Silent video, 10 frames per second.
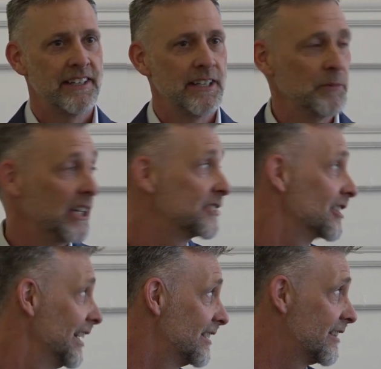And we'd
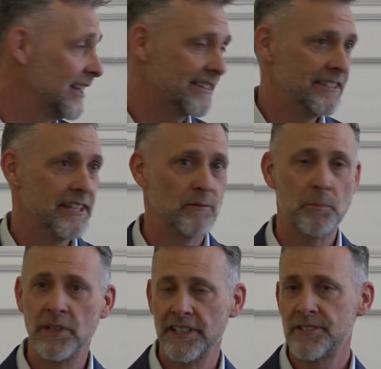also like to thank the Denver
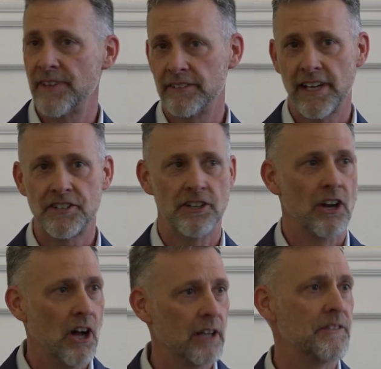Police Foundation
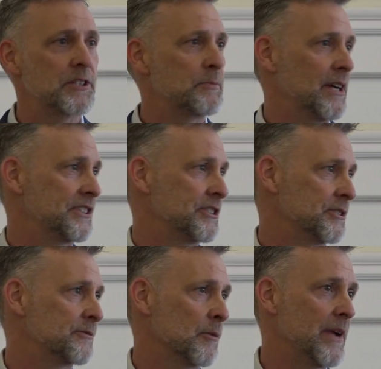and all of the
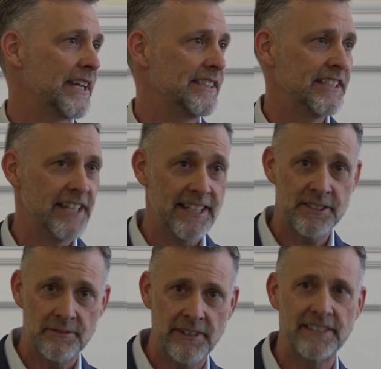sponsors for making
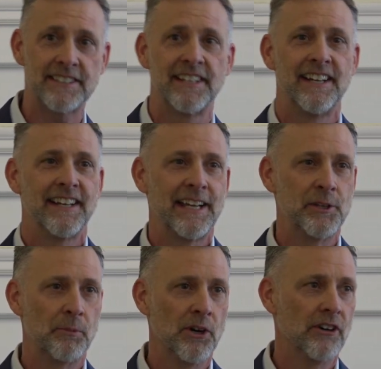today's event and
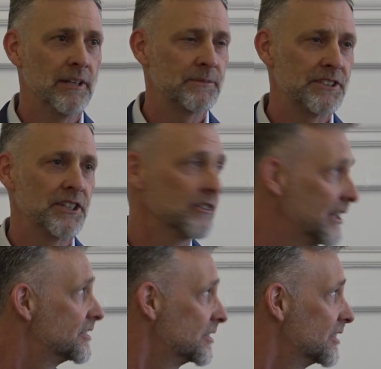the program such a
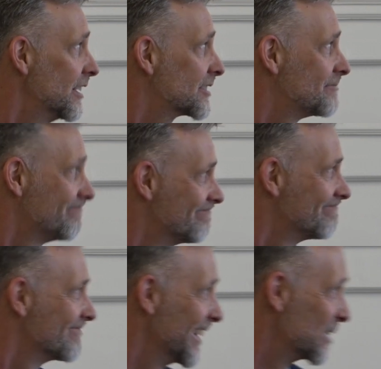great success.
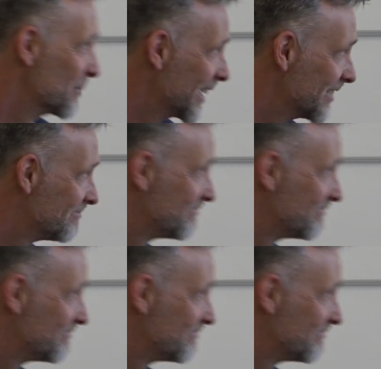Thanks, Megan.